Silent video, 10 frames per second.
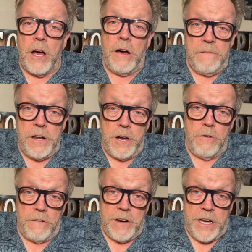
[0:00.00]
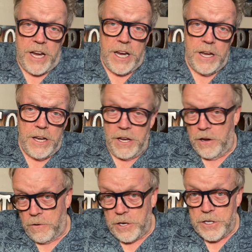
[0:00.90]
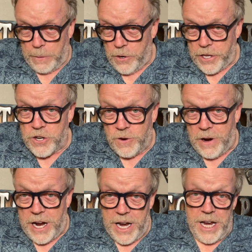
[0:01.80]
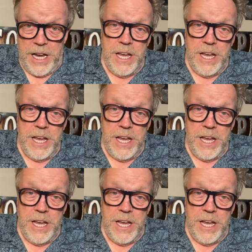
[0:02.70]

a video every day, or at least I'm going to try.